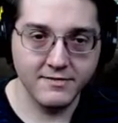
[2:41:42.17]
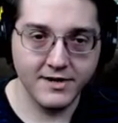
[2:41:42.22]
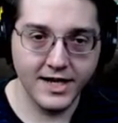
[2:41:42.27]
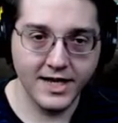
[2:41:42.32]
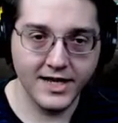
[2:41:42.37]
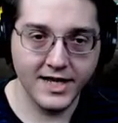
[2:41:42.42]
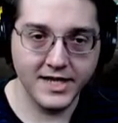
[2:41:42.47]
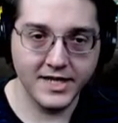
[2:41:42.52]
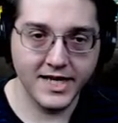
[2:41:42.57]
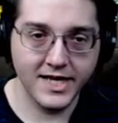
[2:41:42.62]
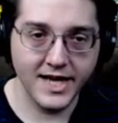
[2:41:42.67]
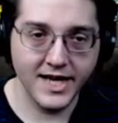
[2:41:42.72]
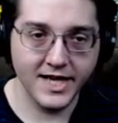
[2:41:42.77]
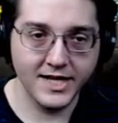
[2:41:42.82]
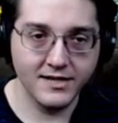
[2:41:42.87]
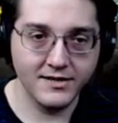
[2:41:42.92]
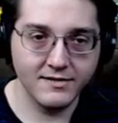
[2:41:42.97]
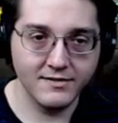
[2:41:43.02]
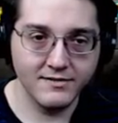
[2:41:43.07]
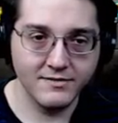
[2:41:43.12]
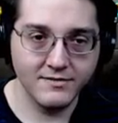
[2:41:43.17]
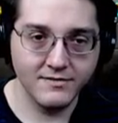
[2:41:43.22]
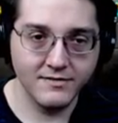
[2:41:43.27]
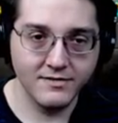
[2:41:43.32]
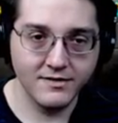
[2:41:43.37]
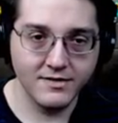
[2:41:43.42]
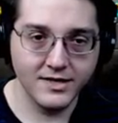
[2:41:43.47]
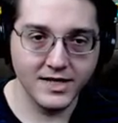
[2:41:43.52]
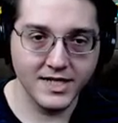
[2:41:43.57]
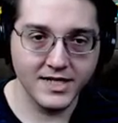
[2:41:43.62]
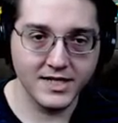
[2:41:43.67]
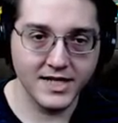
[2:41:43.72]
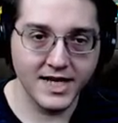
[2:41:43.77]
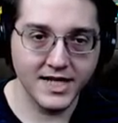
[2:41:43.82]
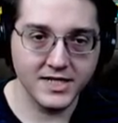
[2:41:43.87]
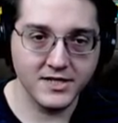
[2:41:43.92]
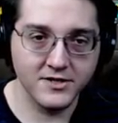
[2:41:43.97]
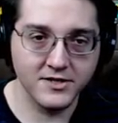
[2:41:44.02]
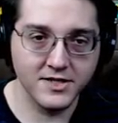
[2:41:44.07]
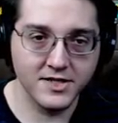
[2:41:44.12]
I like that. that
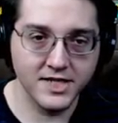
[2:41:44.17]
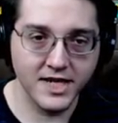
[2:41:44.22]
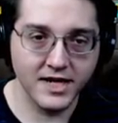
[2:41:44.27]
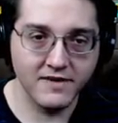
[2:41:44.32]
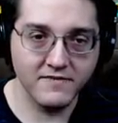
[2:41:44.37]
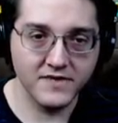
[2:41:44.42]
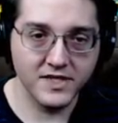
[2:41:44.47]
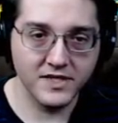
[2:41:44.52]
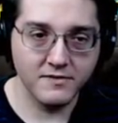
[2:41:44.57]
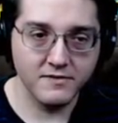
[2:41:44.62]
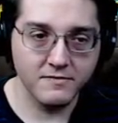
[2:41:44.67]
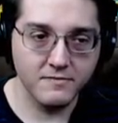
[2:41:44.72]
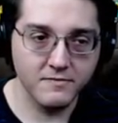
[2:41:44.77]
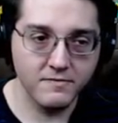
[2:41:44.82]
that's good stuffs.